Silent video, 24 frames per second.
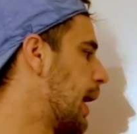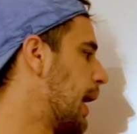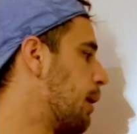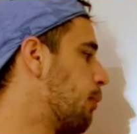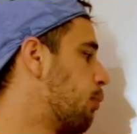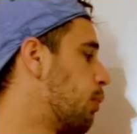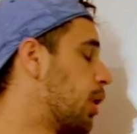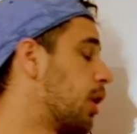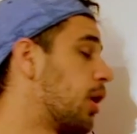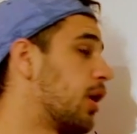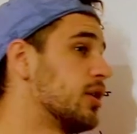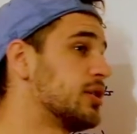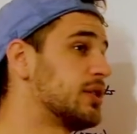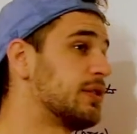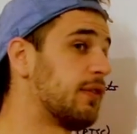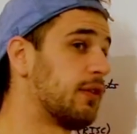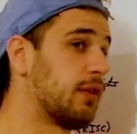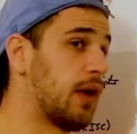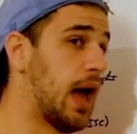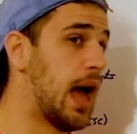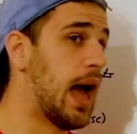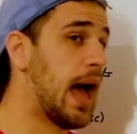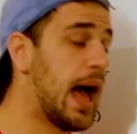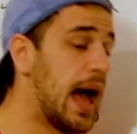Whereas if
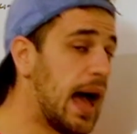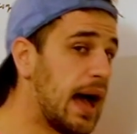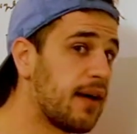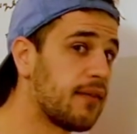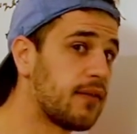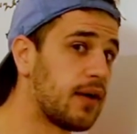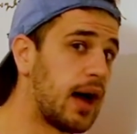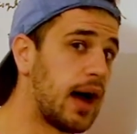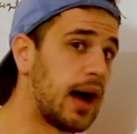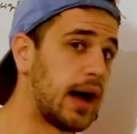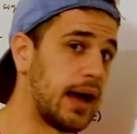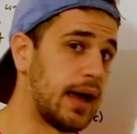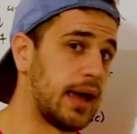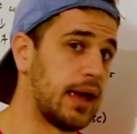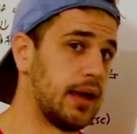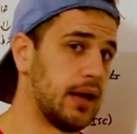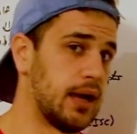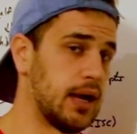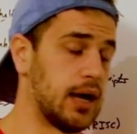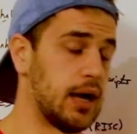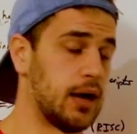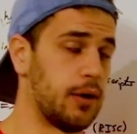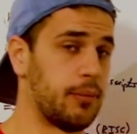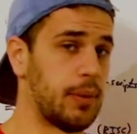you have high
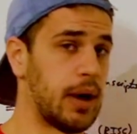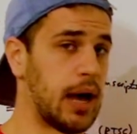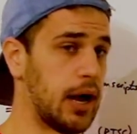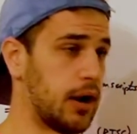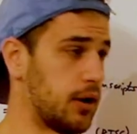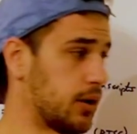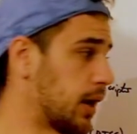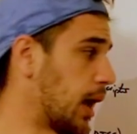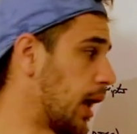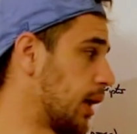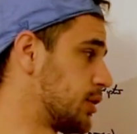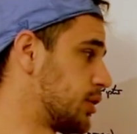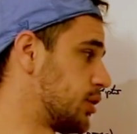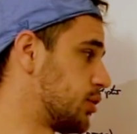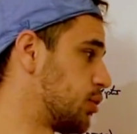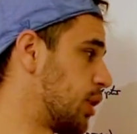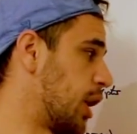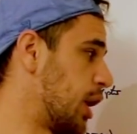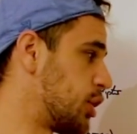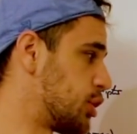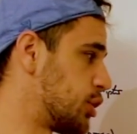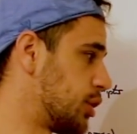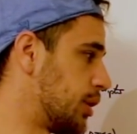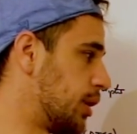iron
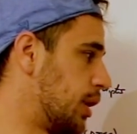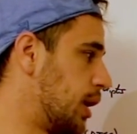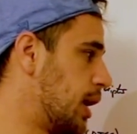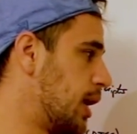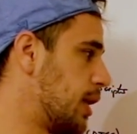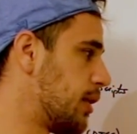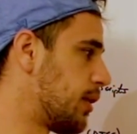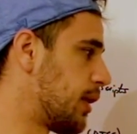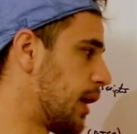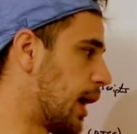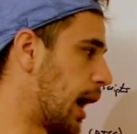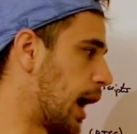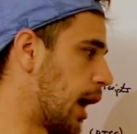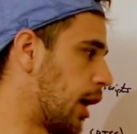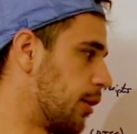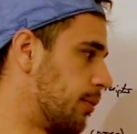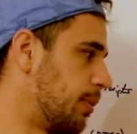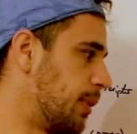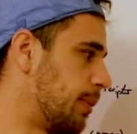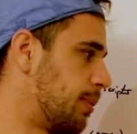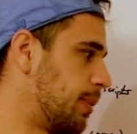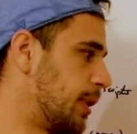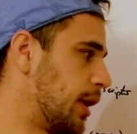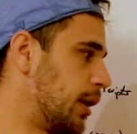concentration, the
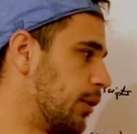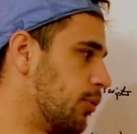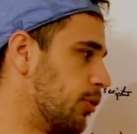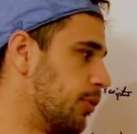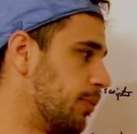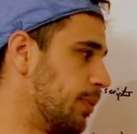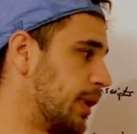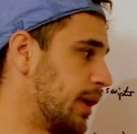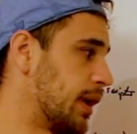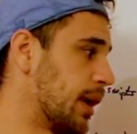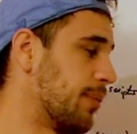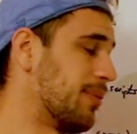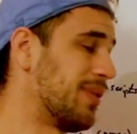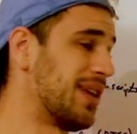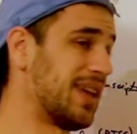IRBP will become